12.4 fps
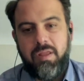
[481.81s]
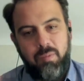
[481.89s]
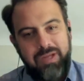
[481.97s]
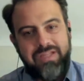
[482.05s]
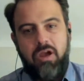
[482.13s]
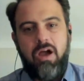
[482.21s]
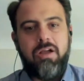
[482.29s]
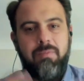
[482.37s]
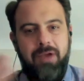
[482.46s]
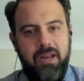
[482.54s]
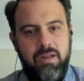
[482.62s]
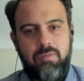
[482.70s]
Look, we talk
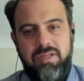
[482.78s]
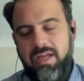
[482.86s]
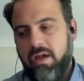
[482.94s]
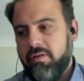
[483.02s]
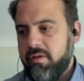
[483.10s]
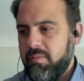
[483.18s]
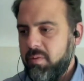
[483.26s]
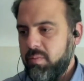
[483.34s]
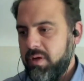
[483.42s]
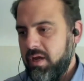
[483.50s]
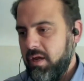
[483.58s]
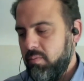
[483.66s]
about it and we tout them,
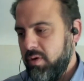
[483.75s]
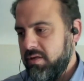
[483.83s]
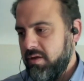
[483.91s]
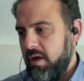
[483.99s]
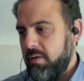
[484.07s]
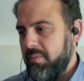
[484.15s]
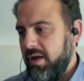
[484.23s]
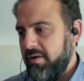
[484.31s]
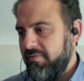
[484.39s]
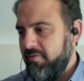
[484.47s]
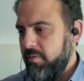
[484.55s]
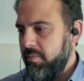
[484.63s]
and we talk about
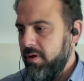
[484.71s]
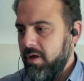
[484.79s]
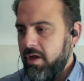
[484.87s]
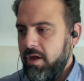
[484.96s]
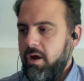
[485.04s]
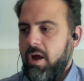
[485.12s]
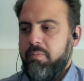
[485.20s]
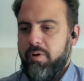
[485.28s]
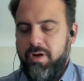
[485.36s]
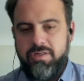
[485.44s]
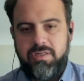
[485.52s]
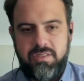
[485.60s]
it from an
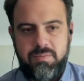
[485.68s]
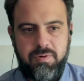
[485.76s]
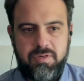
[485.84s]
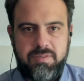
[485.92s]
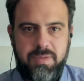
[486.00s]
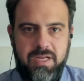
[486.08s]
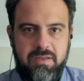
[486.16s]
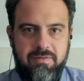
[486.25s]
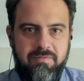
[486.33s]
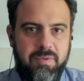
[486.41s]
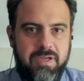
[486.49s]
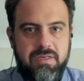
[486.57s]
operations
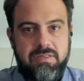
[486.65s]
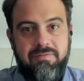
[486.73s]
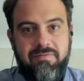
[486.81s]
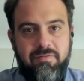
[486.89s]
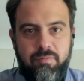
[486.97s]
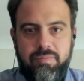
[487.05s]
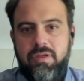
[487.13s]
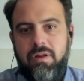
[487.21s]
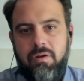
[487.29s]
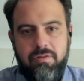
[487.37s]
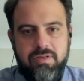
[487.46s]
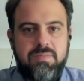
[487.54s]
perspective because of, you
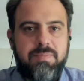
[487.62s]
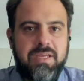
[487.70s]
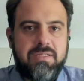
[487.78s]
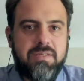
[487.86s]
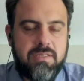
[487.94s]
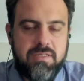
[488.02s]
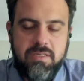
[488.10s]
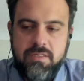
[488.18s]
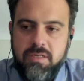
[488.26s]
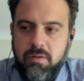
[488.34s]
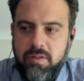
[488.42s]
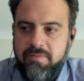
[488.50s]
know, the space that
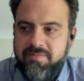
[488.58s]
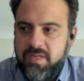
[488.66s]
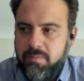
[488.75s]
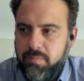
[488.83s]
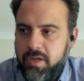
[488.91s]
Cisco lives in.